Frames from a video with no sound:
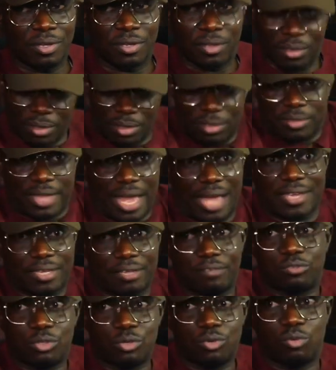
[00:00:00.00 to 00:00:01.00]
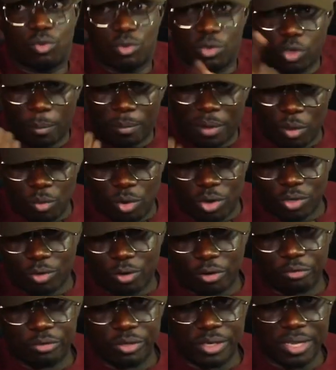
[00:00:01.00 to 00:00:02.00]
that gives you, number one,
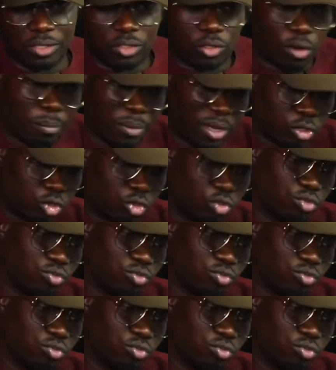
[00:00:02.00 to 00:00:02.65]
confidence. Number two,